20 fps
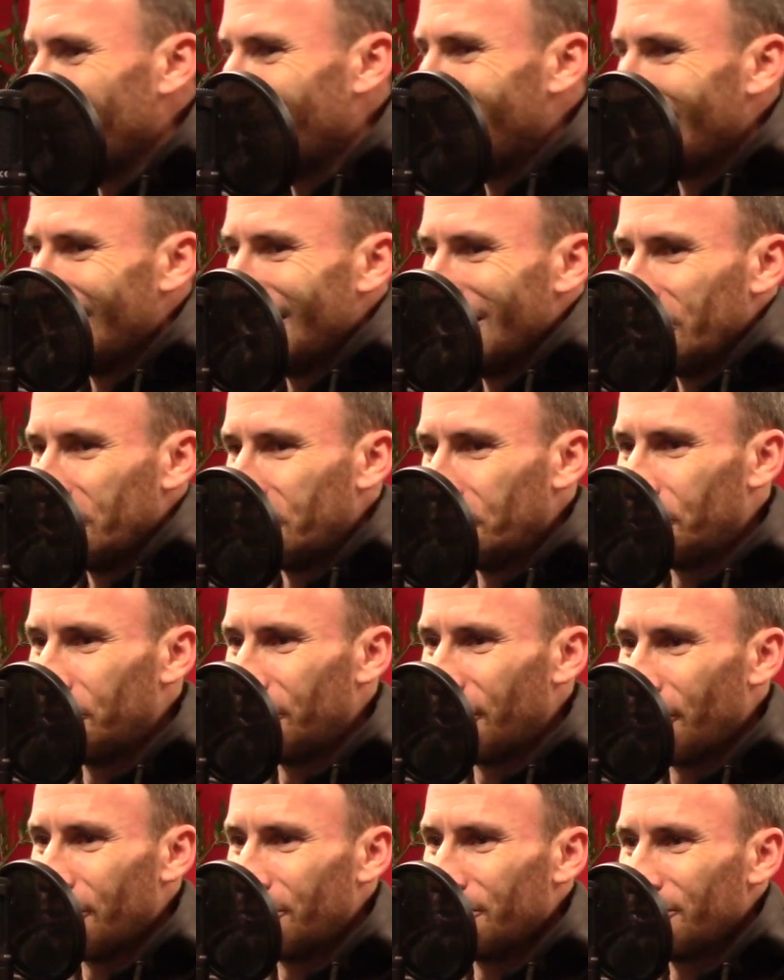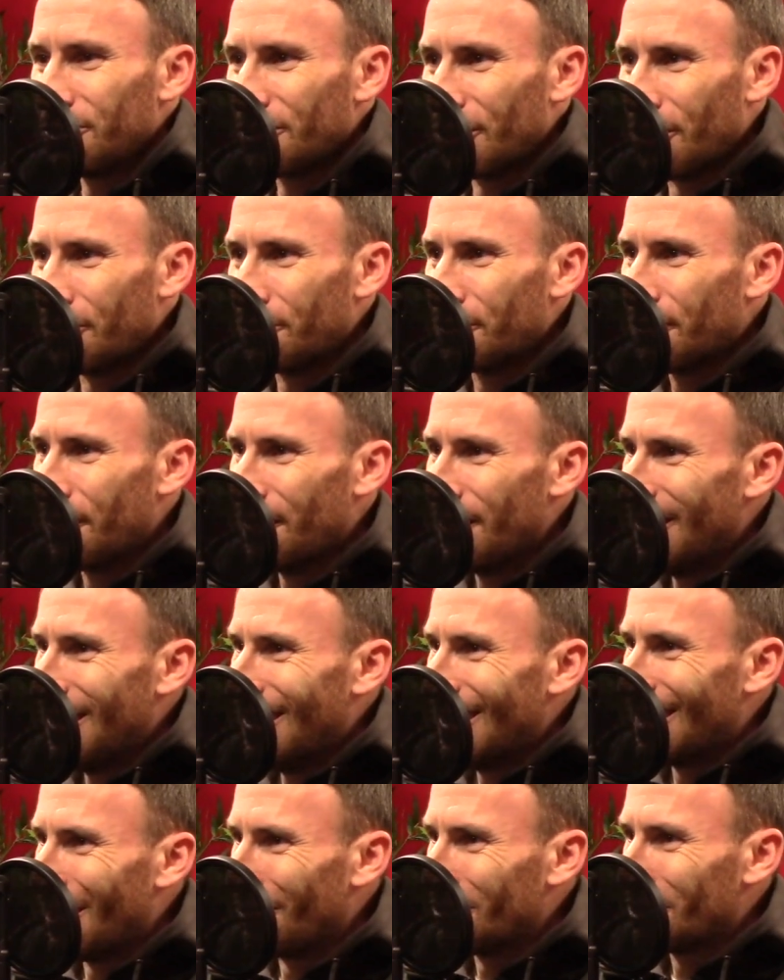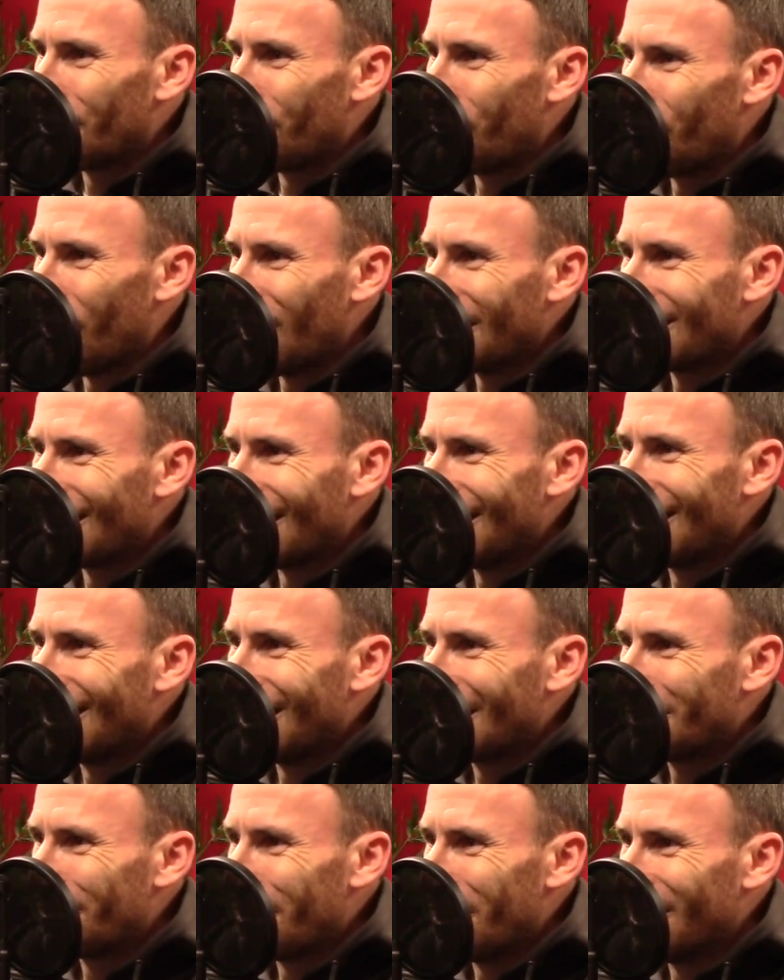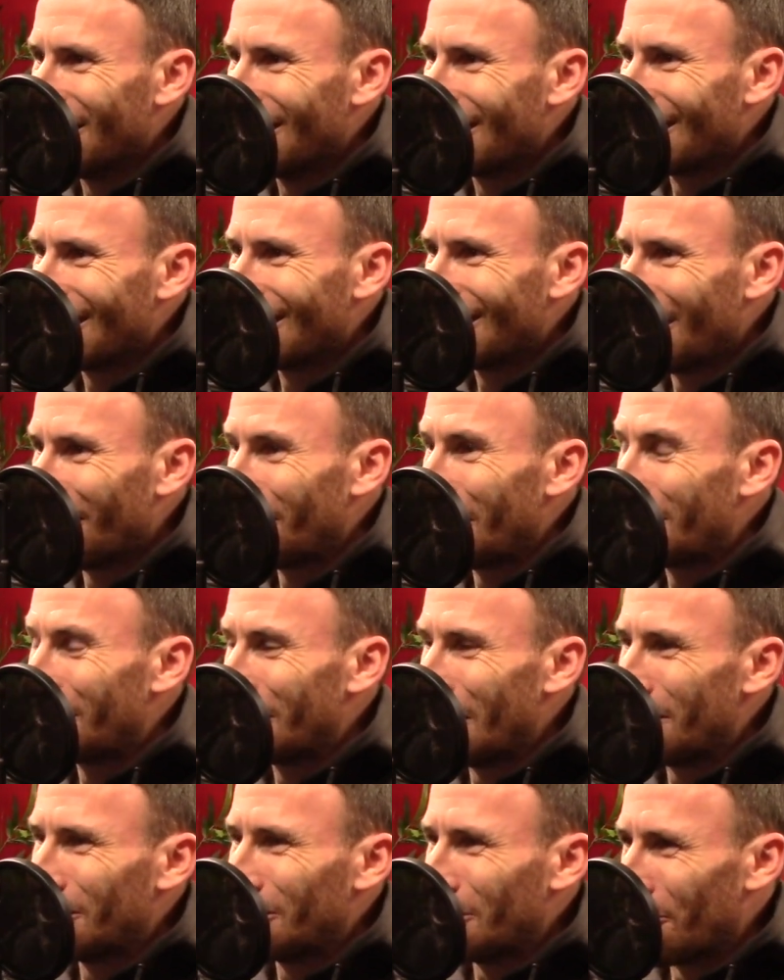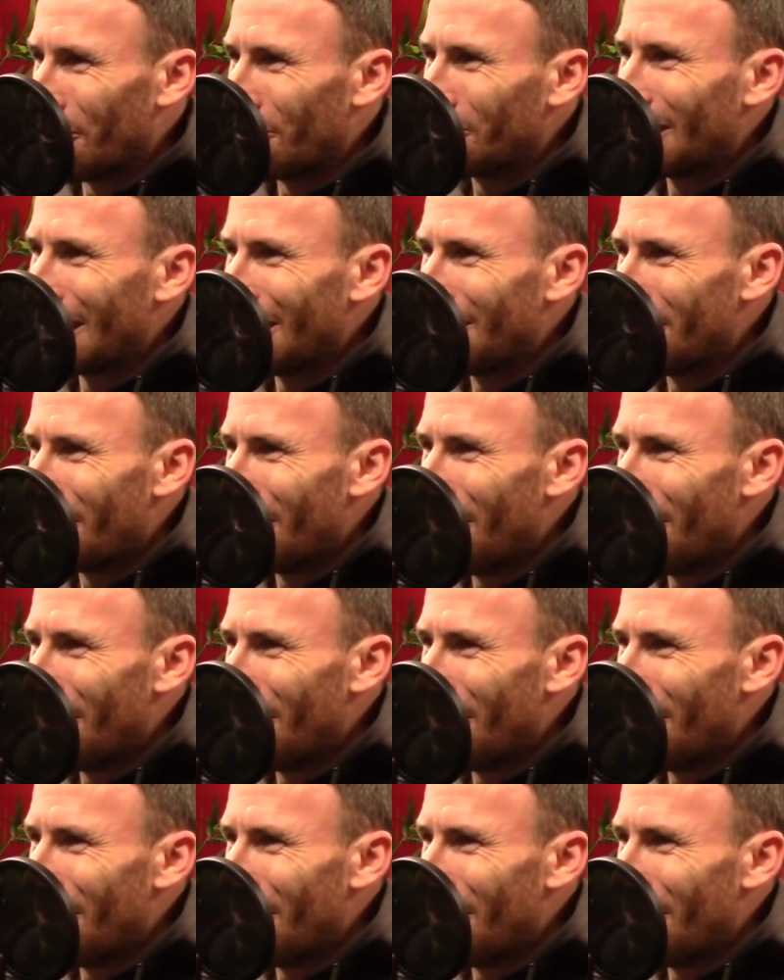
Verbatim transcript: in these studios. So that was a fascinating experience in itself. It, it, do you know what it was?